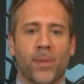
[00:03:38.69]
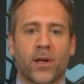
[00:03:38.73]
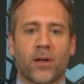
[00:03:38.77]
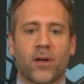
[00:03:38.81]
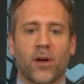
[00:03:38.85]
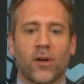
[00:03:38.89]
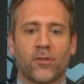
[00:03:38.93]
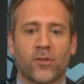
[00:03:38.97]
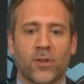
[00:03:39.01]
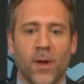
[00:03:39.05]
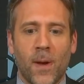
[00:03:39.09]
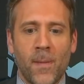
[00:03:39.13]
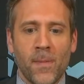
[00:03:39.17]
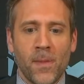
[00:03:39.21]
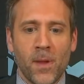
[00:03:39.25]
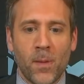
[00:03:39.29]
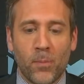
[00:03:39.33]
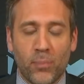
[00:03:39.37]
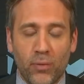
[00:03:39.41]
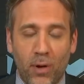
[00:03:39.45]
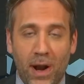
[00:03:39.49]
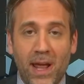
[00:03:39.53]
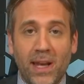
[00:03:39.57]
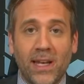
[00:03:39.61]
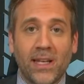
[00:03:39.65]
because
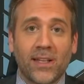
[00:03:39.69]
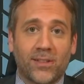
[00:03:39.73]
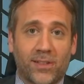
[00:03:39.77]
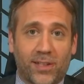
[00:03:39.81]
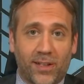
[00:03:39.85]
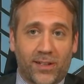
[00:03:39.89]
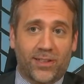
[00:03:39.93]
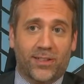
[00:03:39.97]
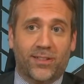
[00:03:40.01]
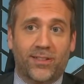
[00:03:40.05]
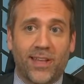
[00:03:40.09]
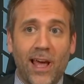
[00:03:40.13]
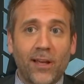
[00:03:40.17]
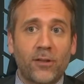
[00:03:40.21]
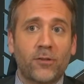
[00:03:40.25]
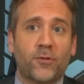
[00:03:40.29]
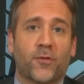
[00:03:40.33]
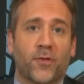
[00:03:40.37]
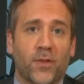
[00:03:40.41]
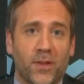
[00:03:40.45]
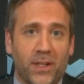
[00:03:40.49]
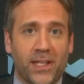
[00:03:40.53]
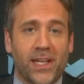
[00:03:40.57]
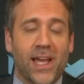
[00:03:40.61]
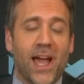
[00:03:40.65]
Brady
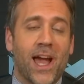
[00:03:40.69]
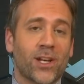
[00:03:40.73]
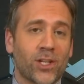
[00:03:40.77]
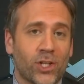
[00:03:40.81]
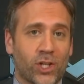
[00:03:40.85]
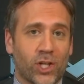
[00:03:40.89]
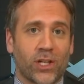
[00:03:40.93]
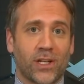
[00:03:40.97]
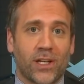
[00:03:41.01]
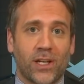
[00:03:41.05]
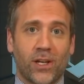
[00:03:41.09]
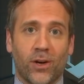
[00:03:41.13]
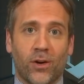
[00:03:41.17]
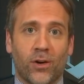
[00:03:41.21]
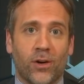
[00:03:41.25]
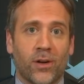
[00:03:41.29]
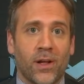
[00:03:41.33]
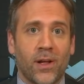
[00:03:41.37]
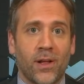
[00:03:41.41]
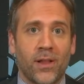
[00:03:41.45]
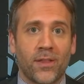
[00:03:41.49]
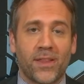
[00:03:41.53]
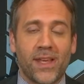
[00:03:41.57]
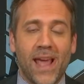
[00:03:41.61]
successfully engineered